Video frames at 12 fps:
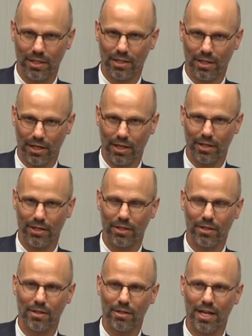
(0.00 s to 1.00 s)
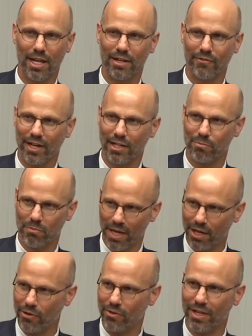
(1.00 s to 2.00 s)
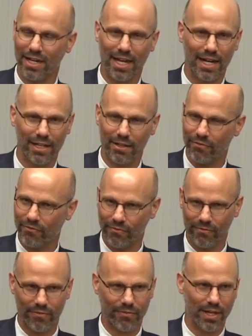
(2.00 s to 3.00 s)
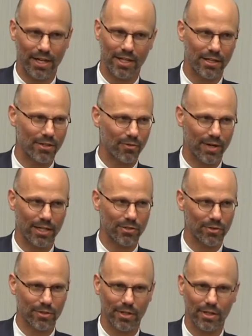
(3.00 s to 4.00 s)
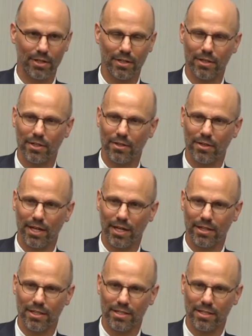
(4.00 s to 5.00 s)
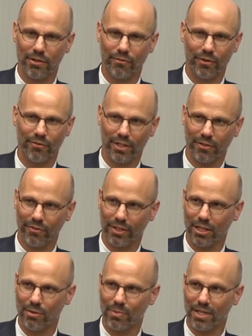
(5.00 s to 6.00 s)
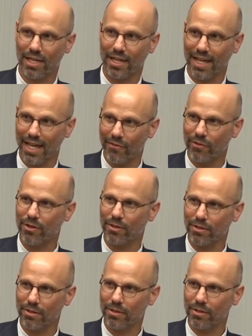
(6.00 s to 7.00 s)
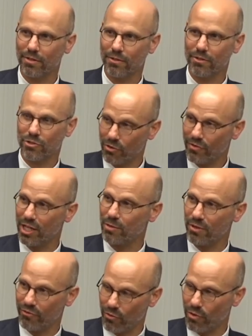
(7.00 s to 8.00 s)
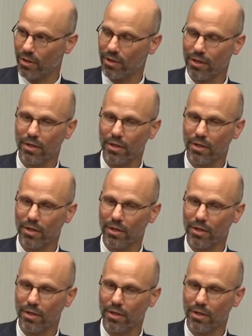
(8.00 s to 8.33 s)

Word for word: on, and in fact better than any any grantor that the Center for Effective Philanthropy had ever surveyed before